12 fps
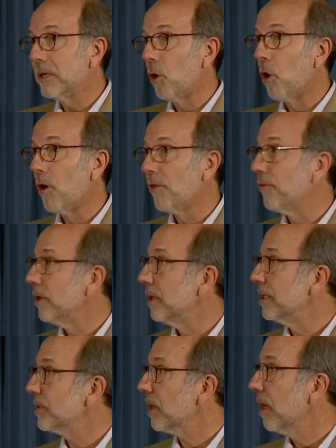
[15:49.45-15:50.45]
all the
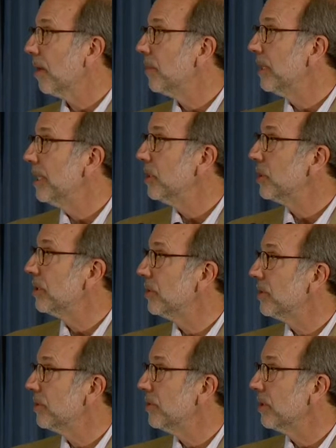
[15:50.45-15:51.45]
various combinations,
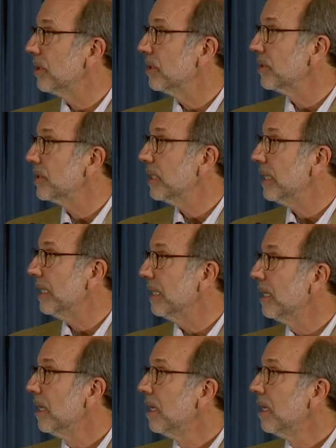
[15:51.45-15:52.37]
as you can see.